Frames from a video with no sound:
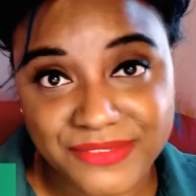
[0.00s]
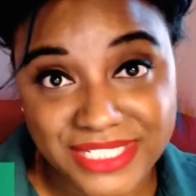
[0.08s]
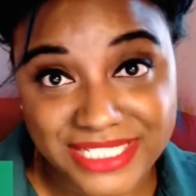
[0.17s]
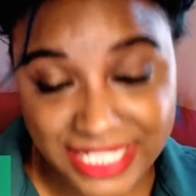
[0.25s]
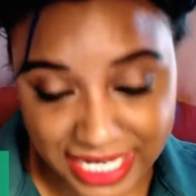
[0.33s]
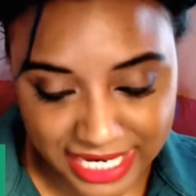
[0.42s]

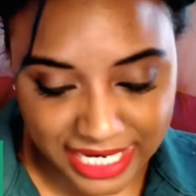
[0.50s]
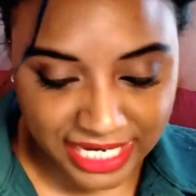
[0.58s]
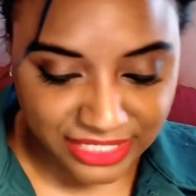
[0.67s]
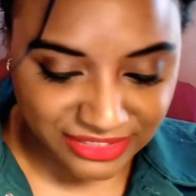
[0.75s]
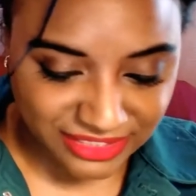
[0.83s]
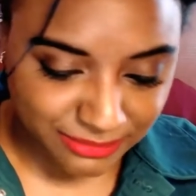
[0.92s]
dye. I
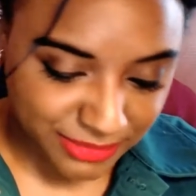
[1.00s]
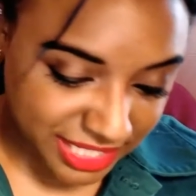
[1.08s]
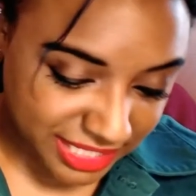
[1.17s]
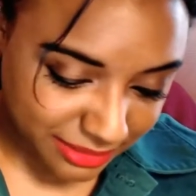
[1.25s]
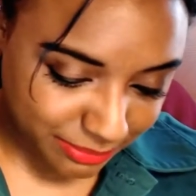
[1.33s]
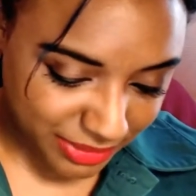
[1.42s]
used the
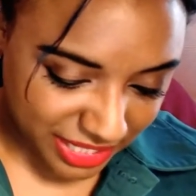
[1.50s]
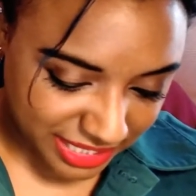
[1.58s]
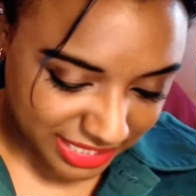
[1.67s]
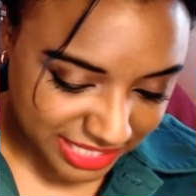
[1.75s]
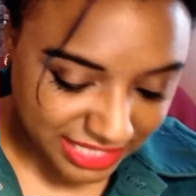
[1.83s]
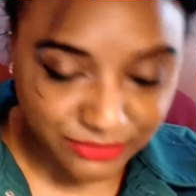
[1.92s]
Manic
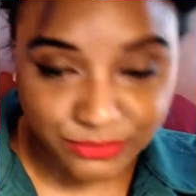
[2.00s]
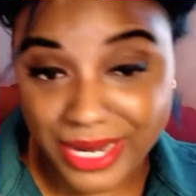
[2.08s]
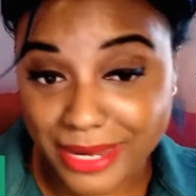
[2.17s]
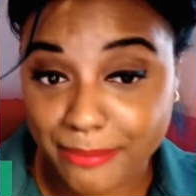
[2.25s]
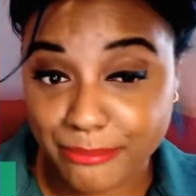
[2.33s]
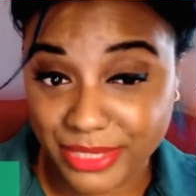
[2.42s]
Panic
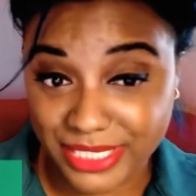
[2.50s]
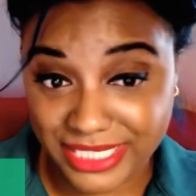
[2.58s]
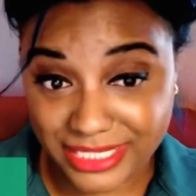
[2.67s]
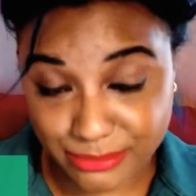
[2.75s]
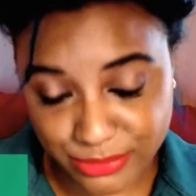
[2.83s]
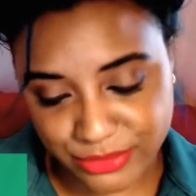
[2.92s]

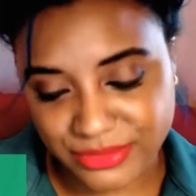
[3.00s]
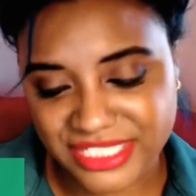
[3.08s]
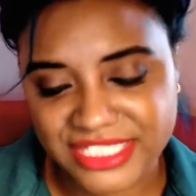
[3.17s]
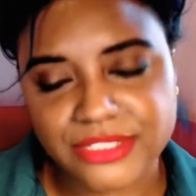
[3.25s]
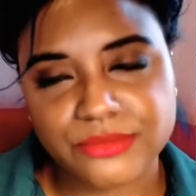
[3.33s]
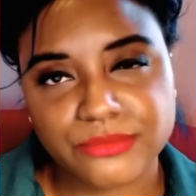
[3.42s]
Rockabilly Blue.
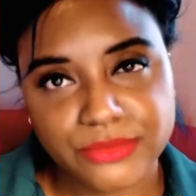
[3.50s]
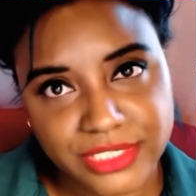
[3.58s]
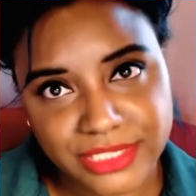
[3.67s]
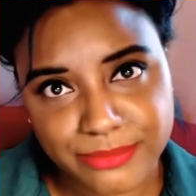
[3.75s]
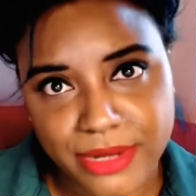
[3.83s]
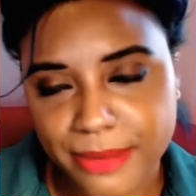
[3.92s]
This is a
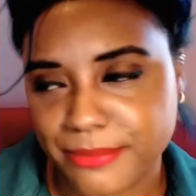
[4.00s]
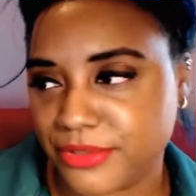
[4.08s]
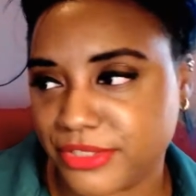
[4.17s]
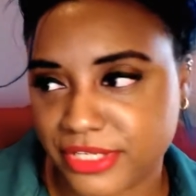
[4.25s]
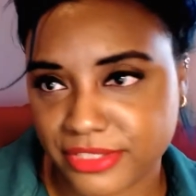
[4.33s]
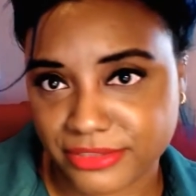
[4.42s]
really
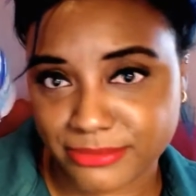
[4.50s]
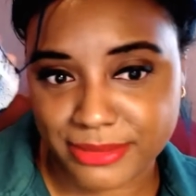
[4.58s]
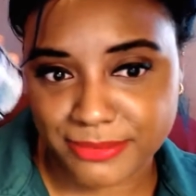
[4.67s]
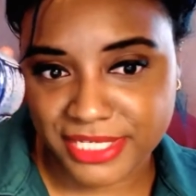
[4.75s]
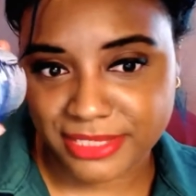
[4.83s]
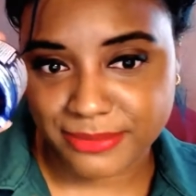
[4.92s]
popular color by
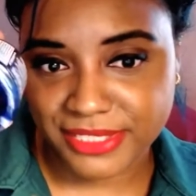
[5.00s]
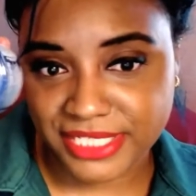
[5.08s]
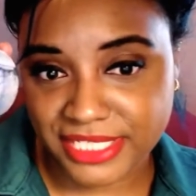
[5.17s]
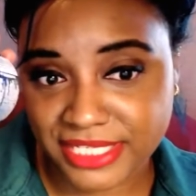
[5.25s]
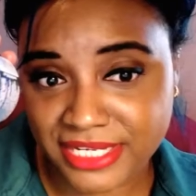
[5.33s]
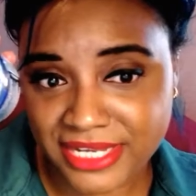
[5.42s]
Manic
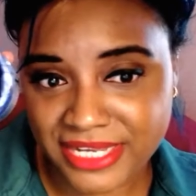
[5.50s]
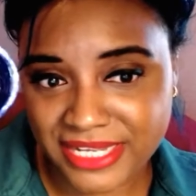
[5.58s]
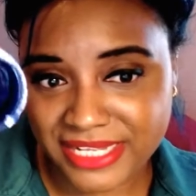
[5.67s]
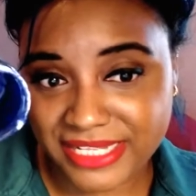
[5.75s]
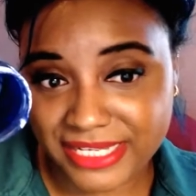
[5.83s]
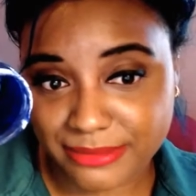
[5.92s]
Panic.
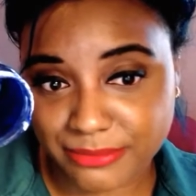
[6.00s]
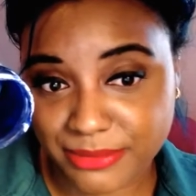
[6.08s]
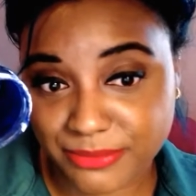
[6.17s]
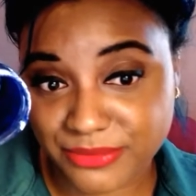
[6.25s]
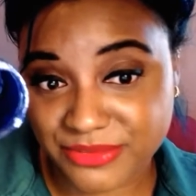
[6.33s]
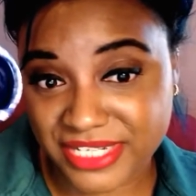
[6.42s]
Like,
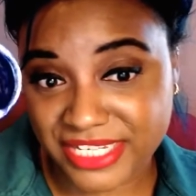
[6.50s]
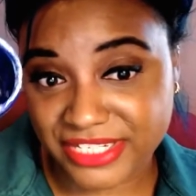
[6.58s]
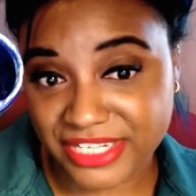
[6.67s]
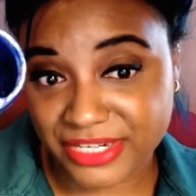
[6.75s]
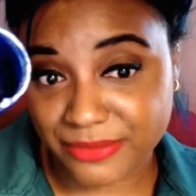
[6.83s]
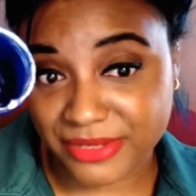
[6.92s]
people who dye their
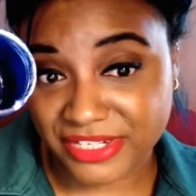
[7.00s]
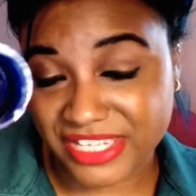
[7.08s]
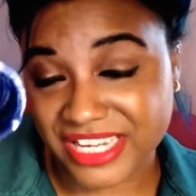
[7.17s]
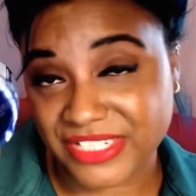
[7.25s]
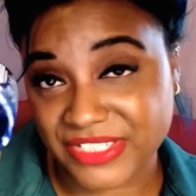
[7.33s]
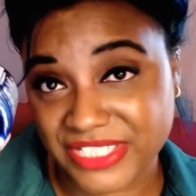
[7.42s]
hair wild
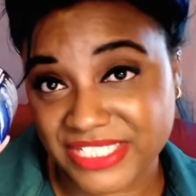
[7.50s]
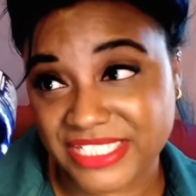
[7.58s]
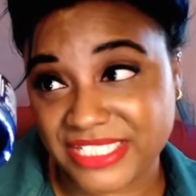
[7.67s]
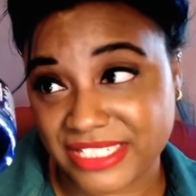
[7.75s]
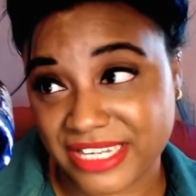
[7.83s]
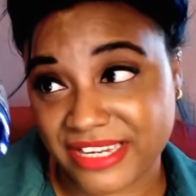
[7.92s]
colors,
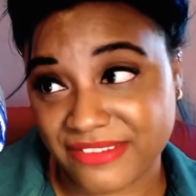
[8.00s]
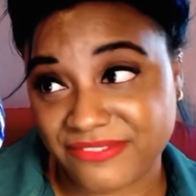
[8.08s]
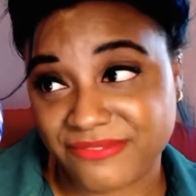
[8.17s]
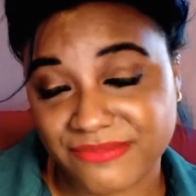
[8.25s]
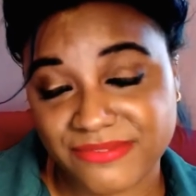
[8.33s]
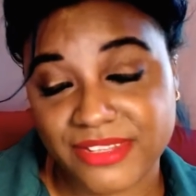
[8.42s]
a
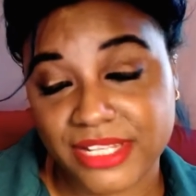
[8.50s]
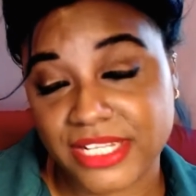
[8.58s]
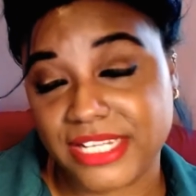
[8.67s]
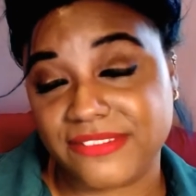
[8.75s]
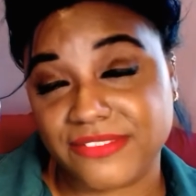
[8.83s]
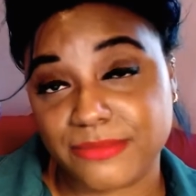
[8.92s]

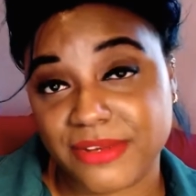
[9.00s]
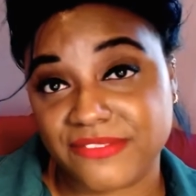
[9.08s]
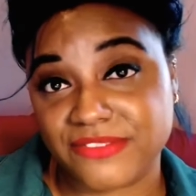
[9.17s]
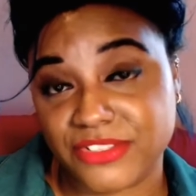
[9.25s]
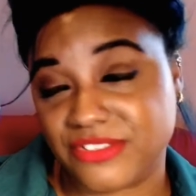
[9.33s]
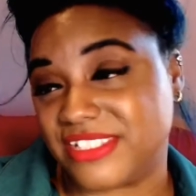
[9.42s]
lot of them have
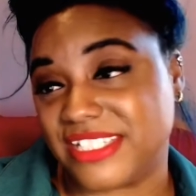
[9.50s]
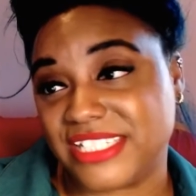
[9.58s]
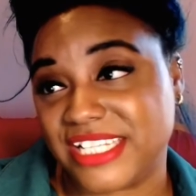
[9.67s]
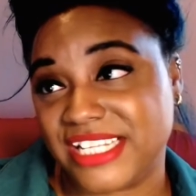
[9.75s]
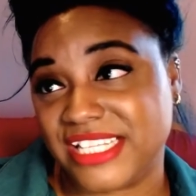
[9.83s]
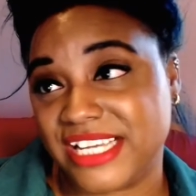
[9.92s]
used this.
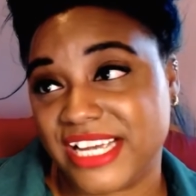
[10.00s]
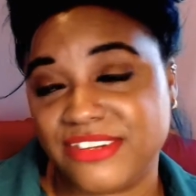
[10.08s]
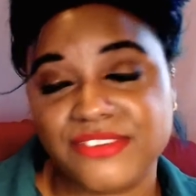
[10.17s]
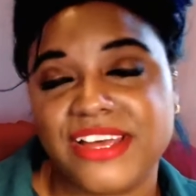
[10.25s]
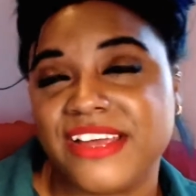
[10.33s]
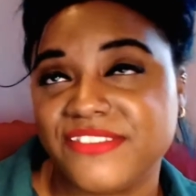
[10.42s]
I
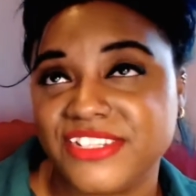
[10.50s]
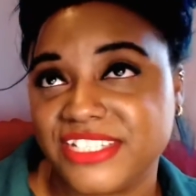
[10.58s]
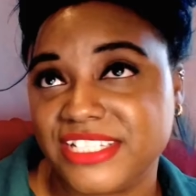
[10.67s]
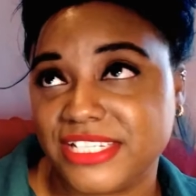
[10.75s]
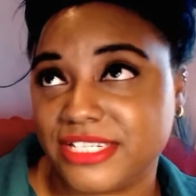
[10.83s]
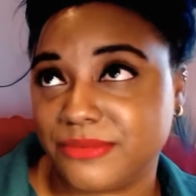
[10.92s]
haven't
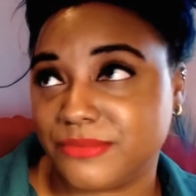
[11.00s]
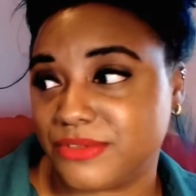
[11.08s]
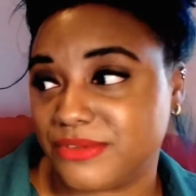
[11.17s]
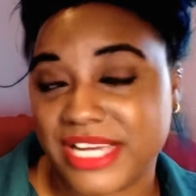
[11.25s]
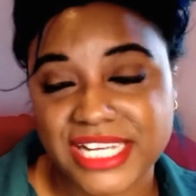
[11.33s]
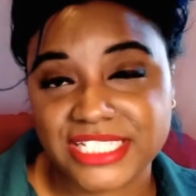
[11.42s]
seen anyone
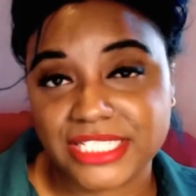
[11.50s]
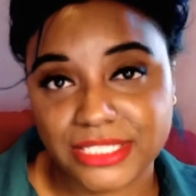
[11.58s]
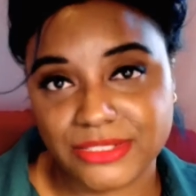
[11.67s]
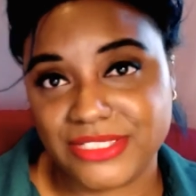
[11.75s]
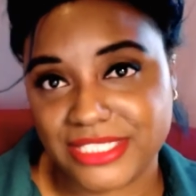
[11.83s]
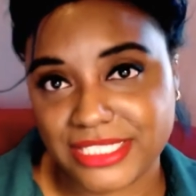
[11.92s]
who hasn't
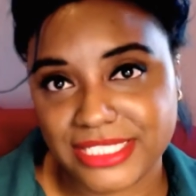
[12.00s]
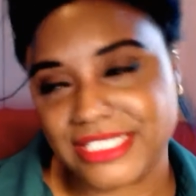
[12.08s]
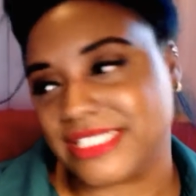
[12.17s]
used these.